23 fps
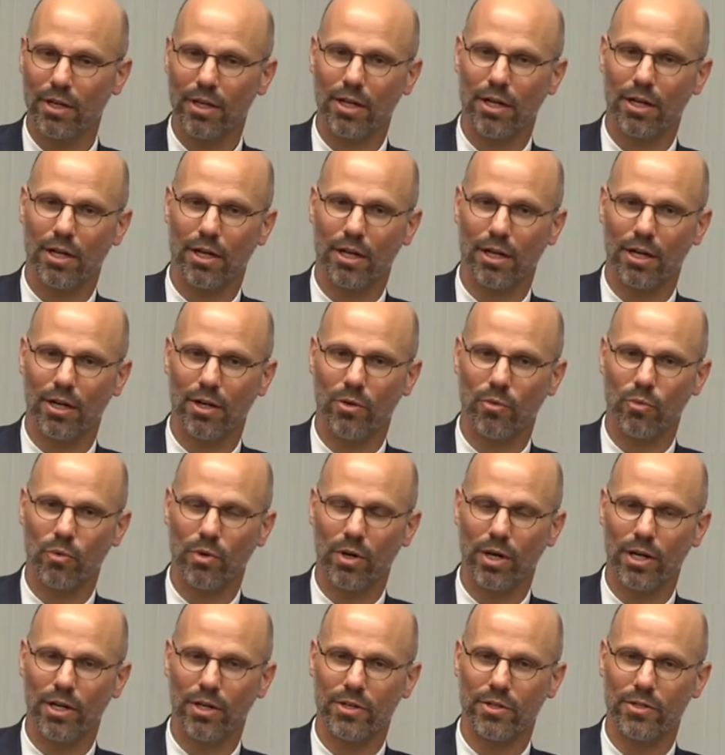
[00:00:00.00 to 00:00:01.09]
uh,
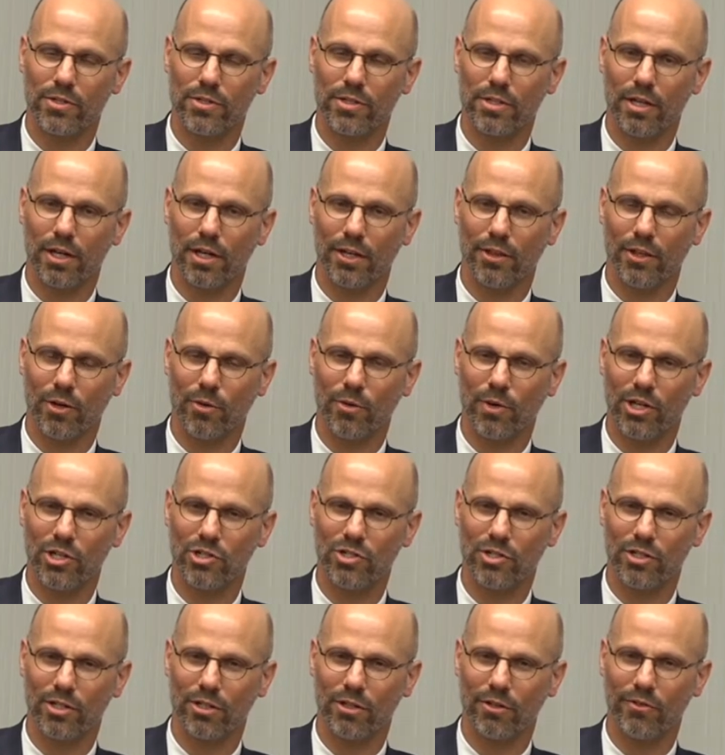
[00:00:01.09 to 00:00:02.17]
was on the
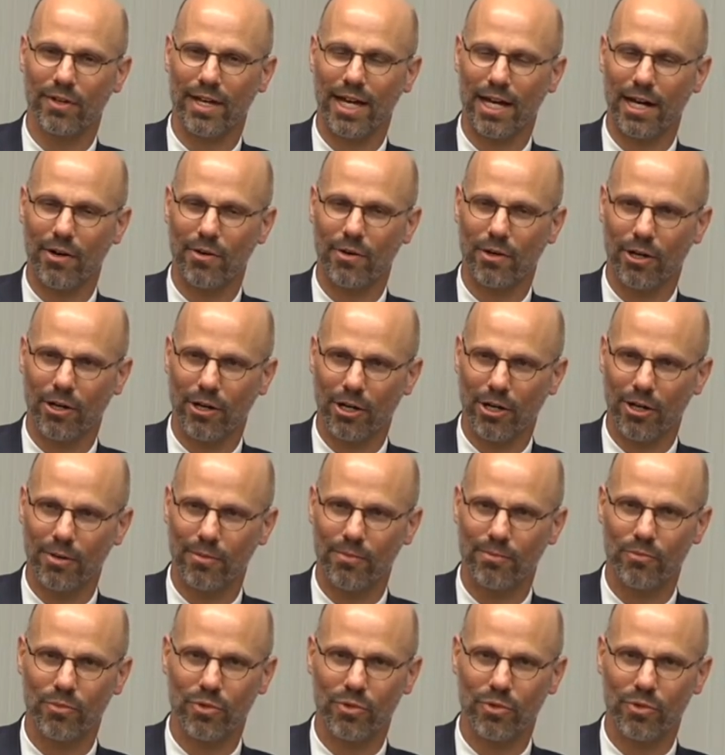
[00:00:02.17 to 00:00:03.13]
question of how our